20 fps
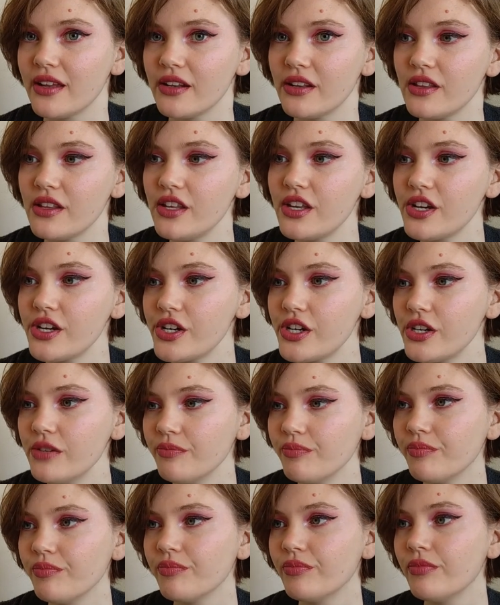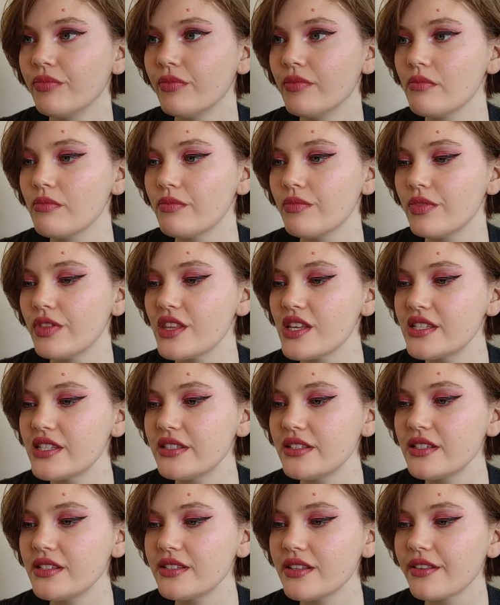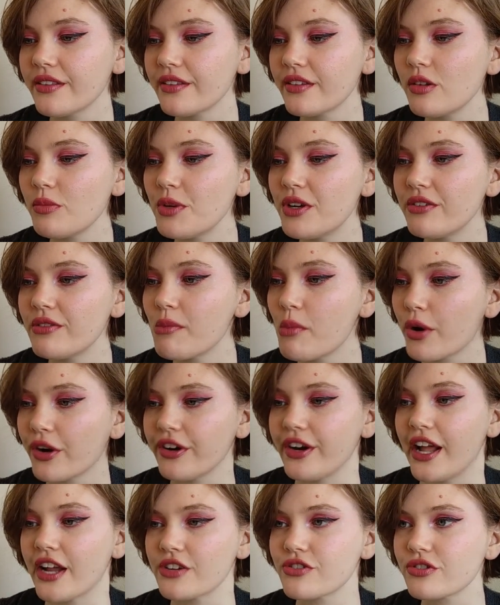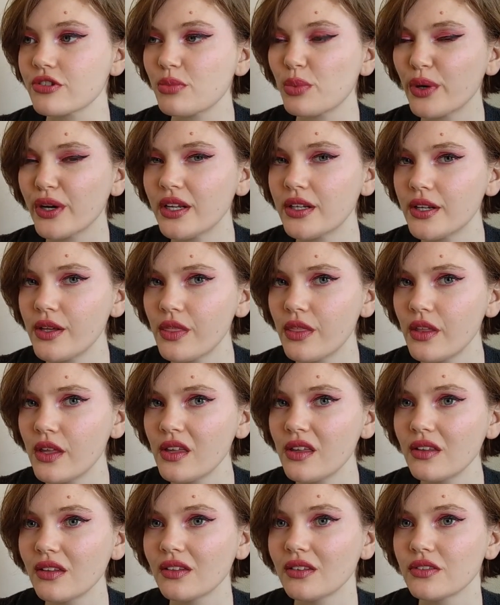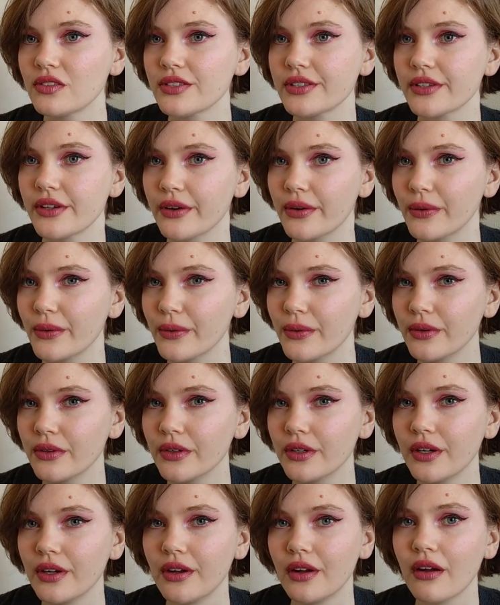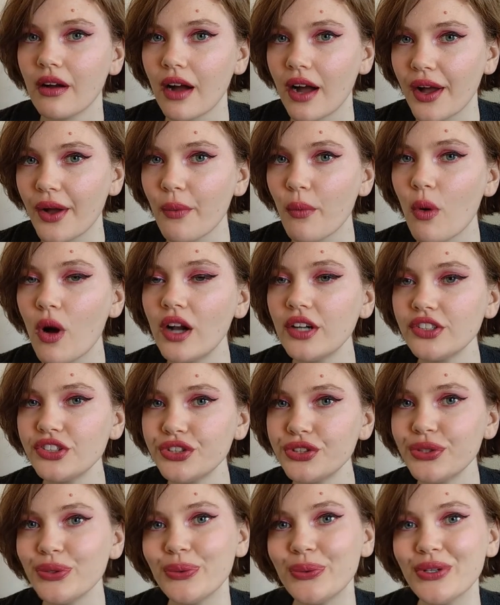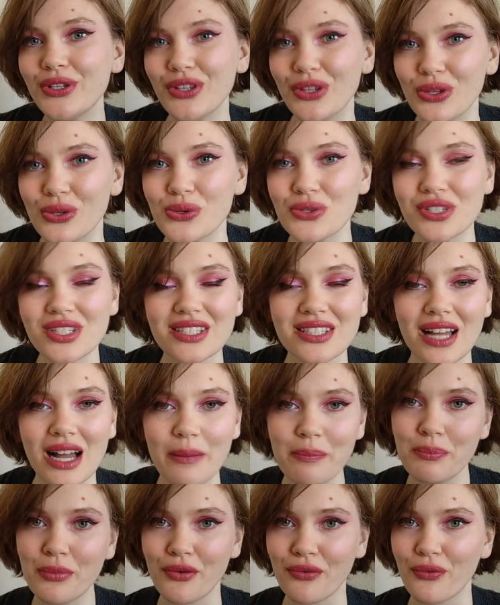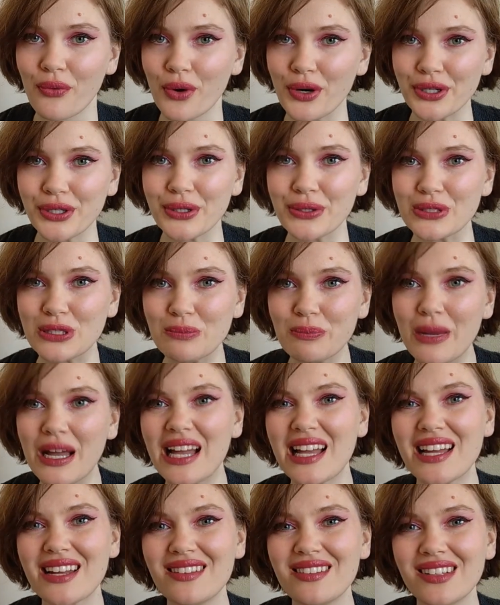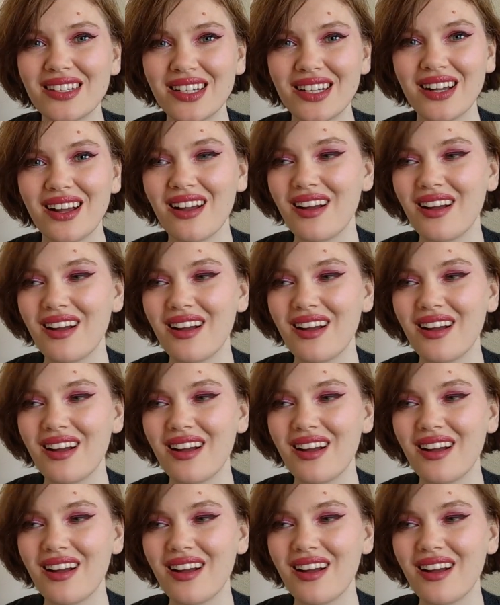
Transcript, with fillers: by the end of the year. This is a little bit of a more natural brand, I think. So I want to use this up before it goes bad.